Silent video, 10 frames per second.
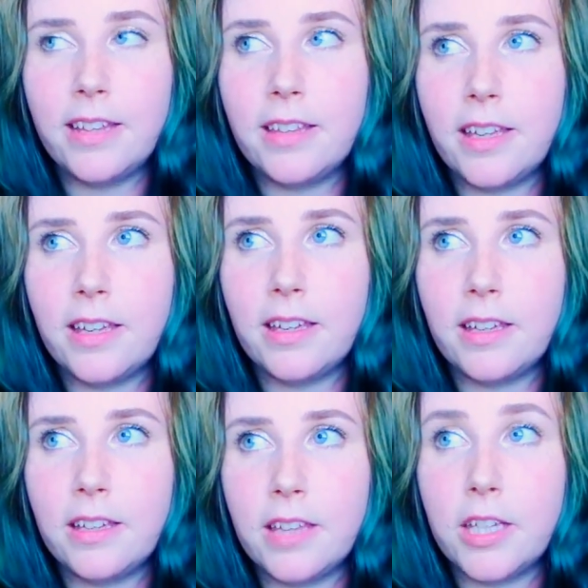the,
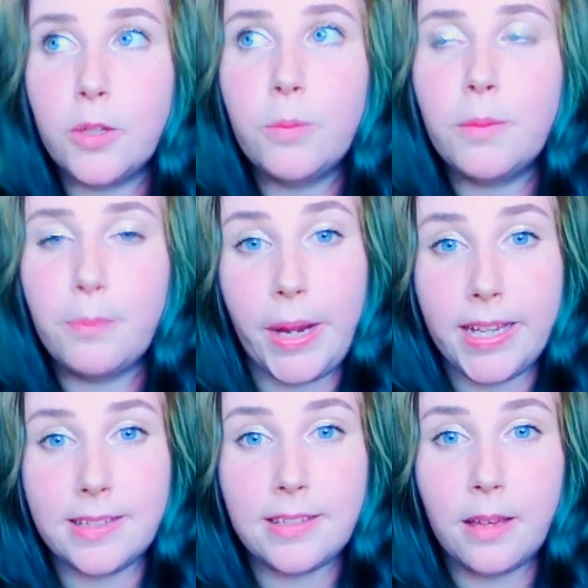the human
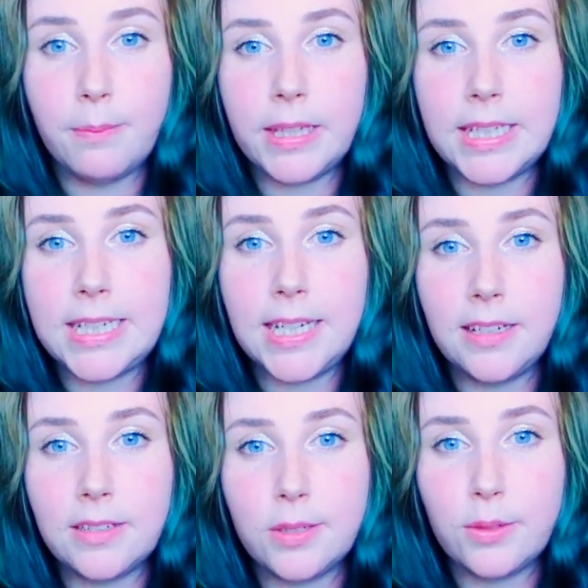brain's
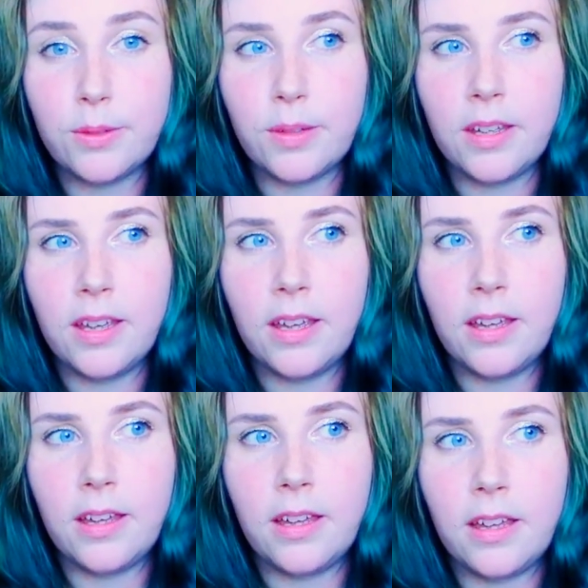ability to
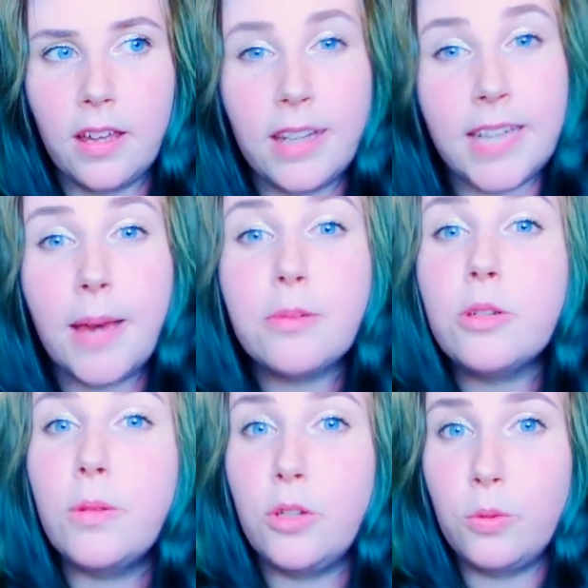adapt
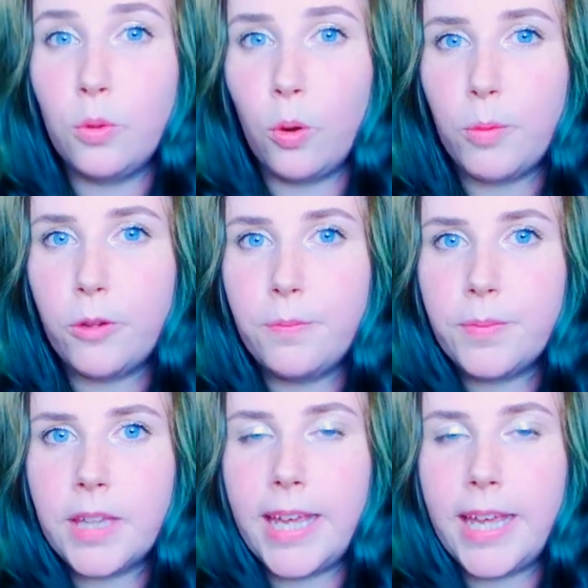to a new normal.